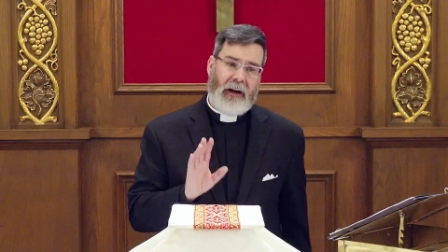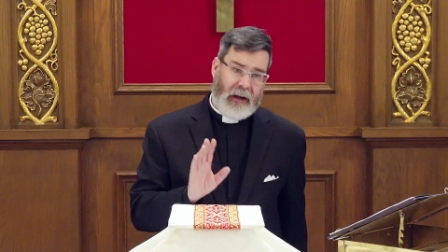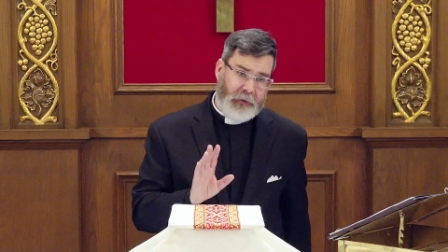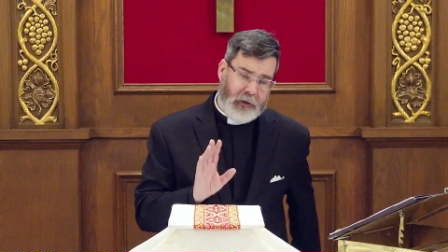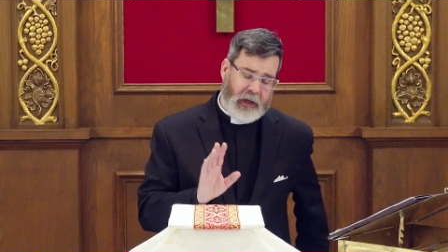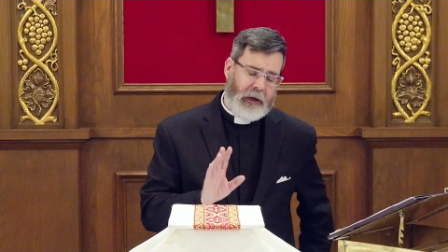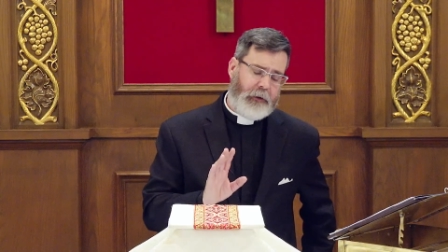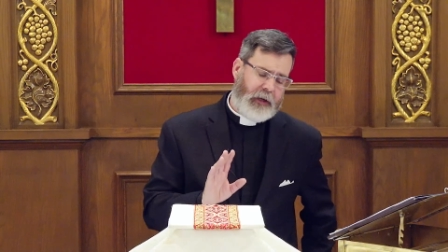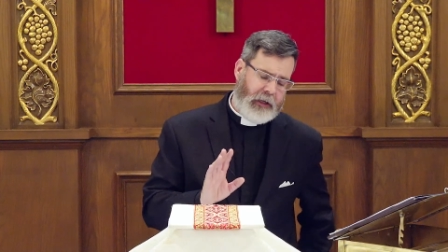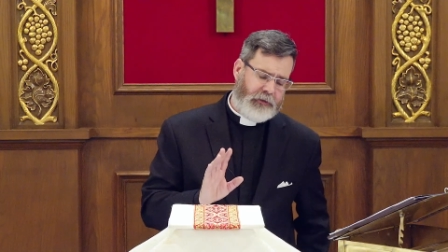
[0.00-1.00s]
Other
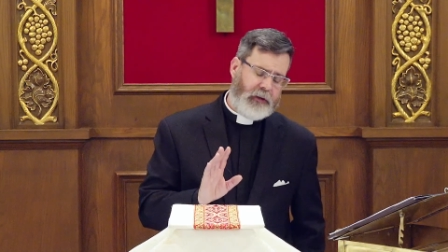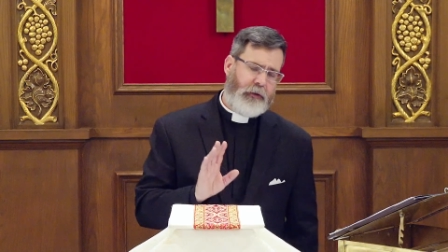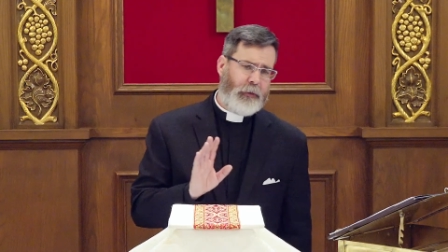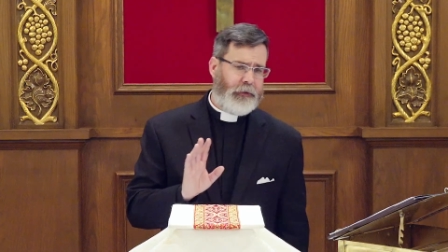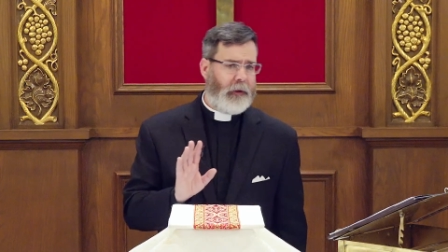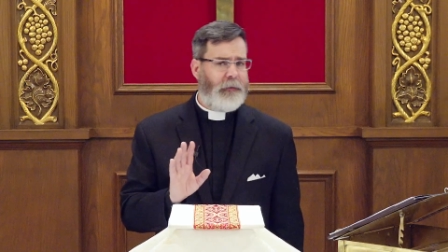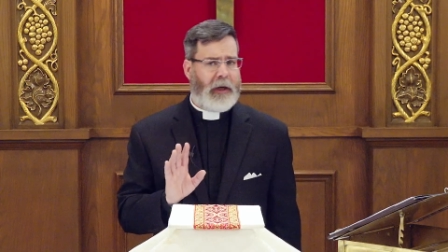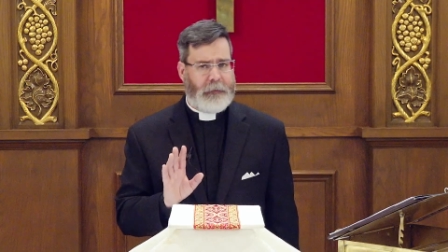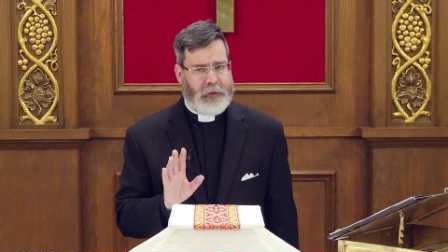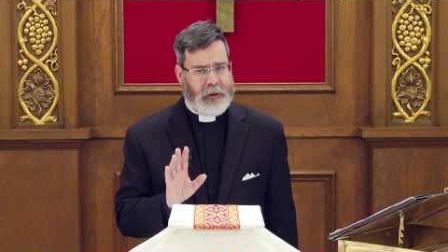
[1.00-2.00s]
congregations will
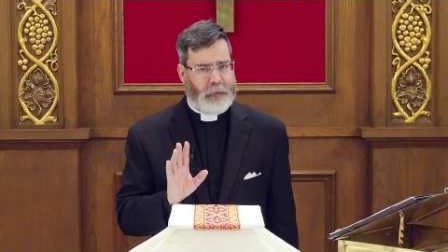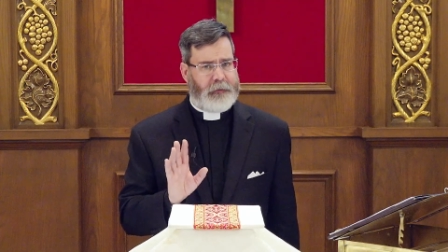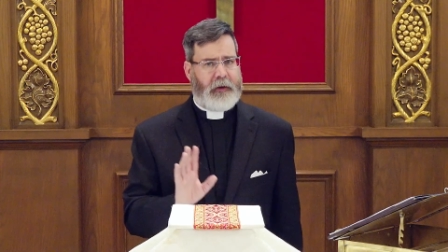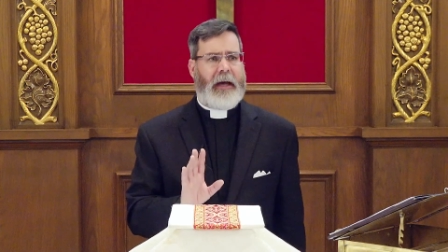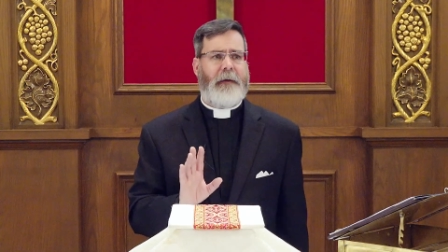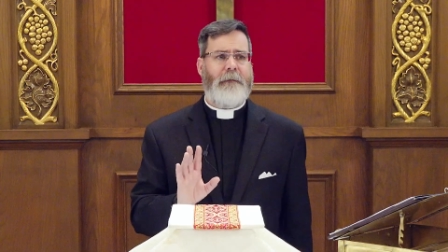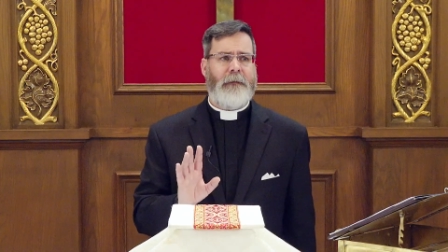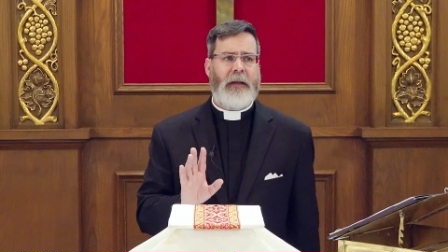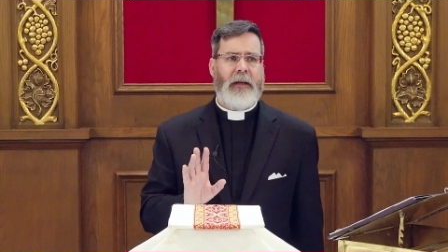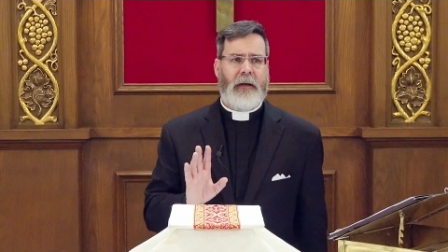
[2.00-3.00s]
sometimes get upset
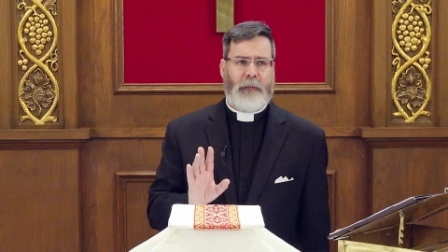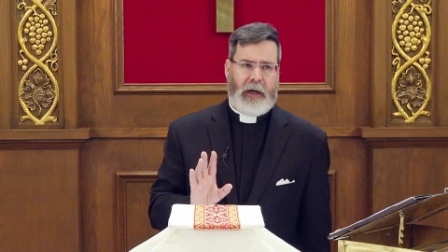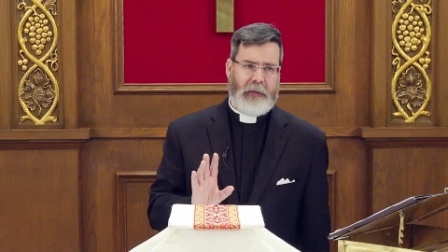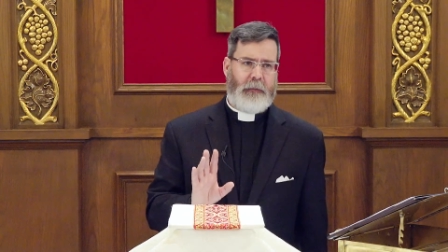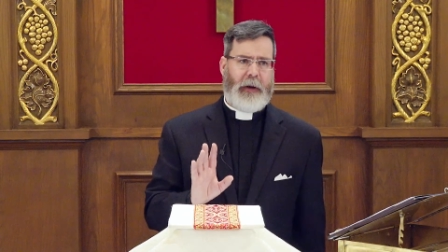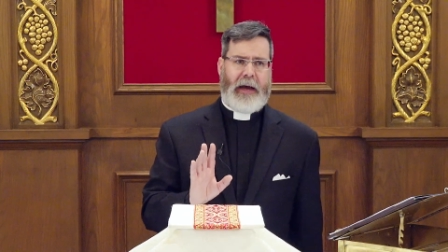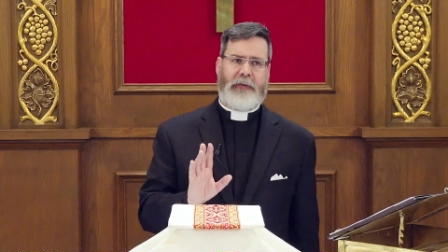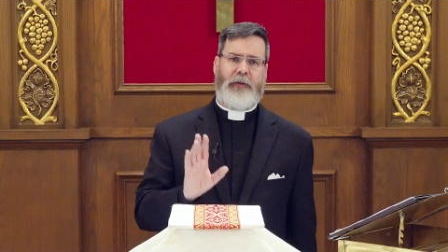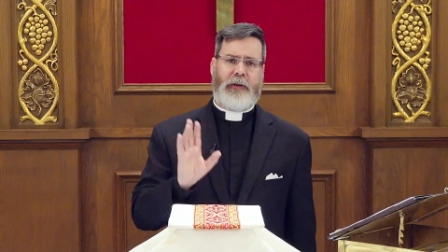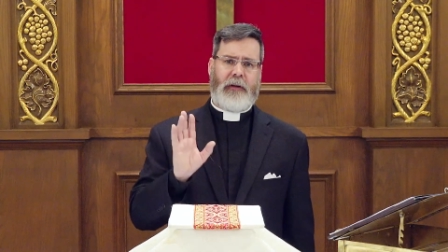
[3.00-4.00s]
by the
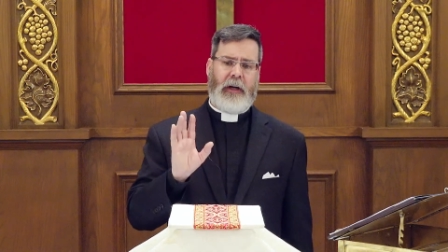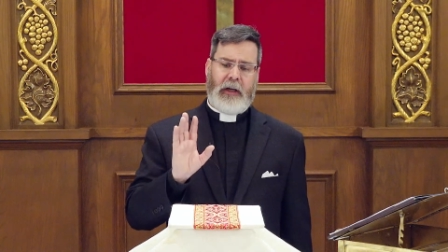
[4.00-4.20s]
pastor